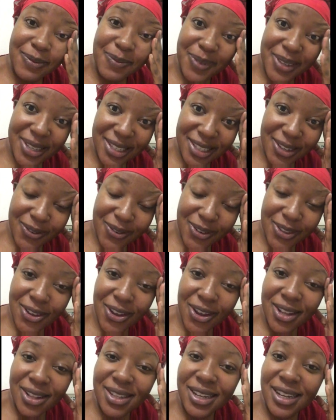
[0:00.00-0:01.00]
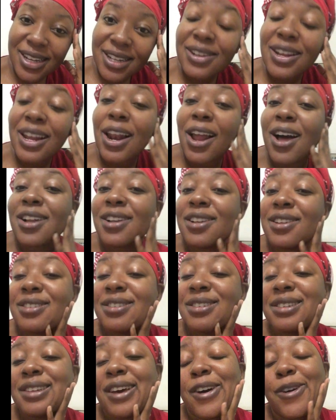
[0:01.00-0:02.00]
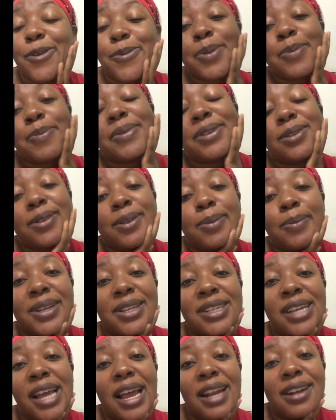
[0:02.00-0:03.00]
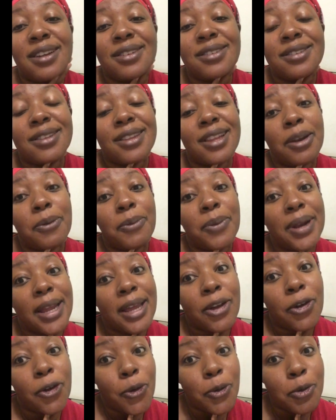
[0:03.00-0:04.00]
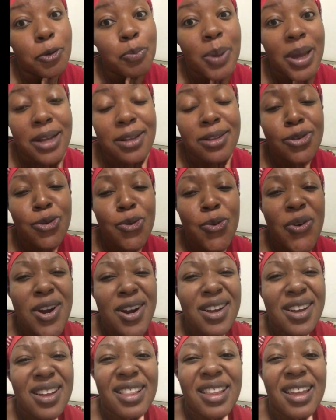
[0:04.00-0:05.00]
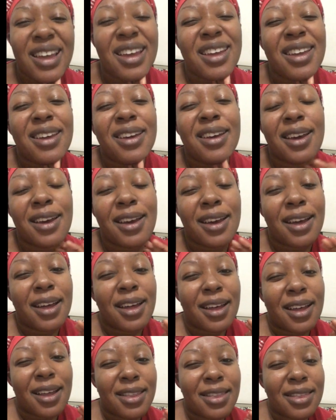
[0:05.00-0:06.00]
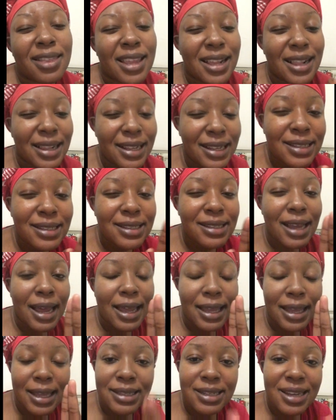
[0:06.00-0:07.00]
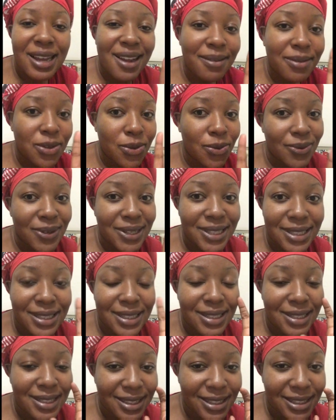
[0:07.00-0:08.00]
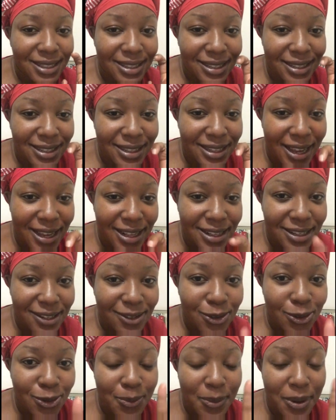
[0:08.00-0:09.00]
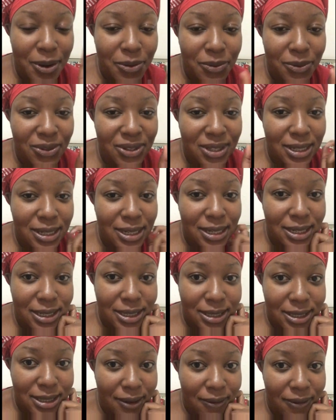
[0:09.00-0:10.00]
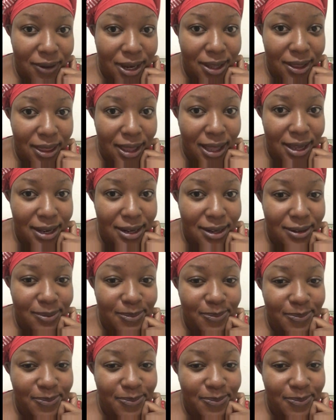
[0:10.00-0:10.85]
busy with content a lot, so I'll be busy with my channel, so that when I go back to work, like, at least I get time to rest and get into my routine and stuff like that.